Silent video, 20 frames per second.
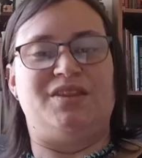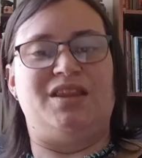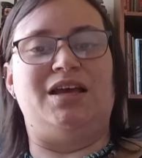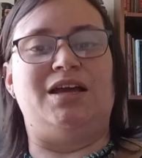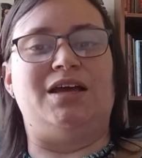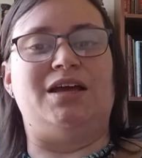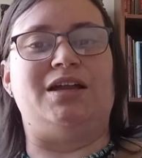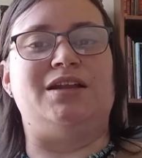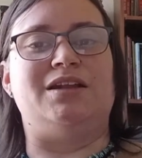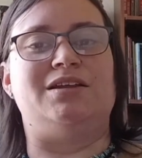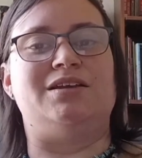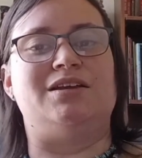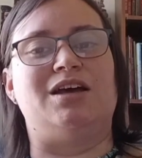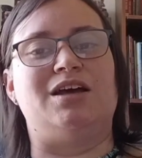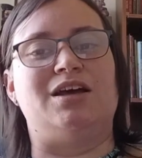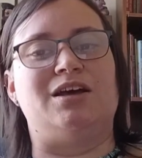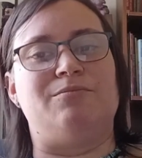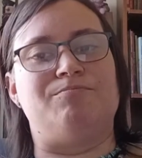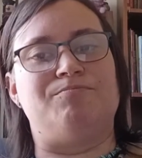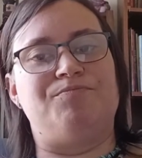And,
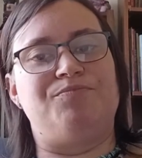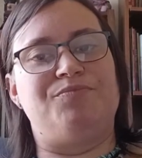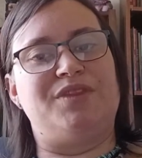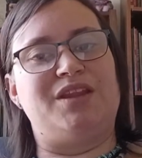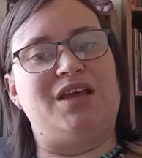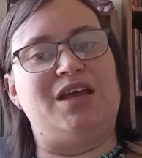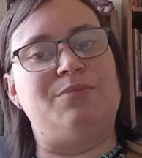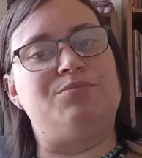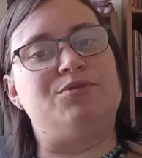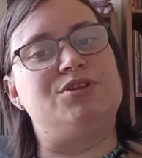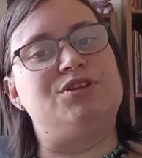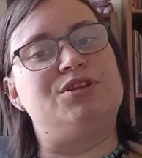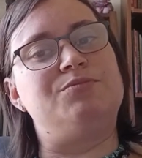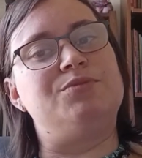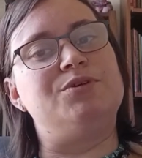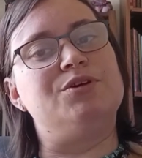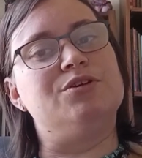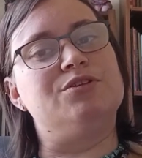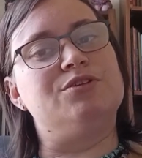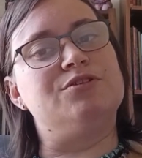um, I put the
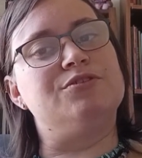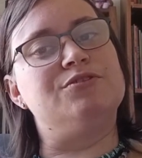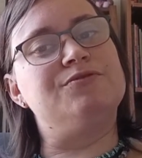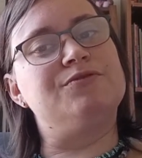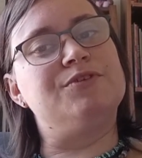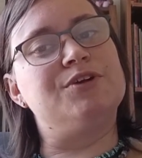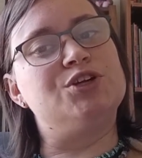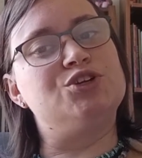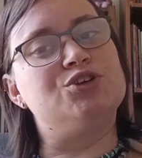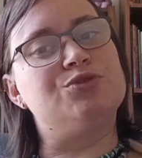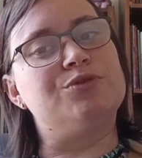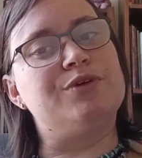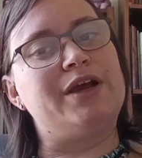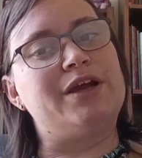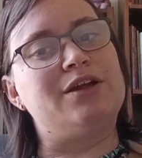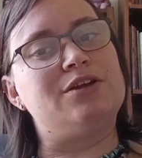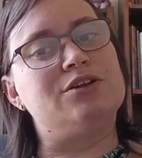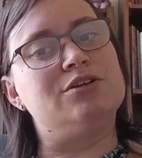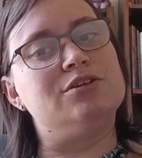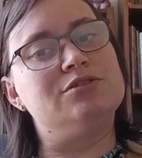beer in the
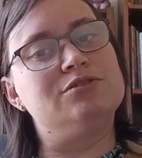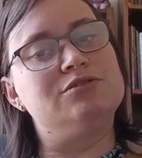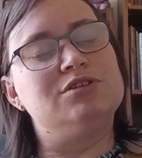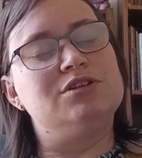refrigerator.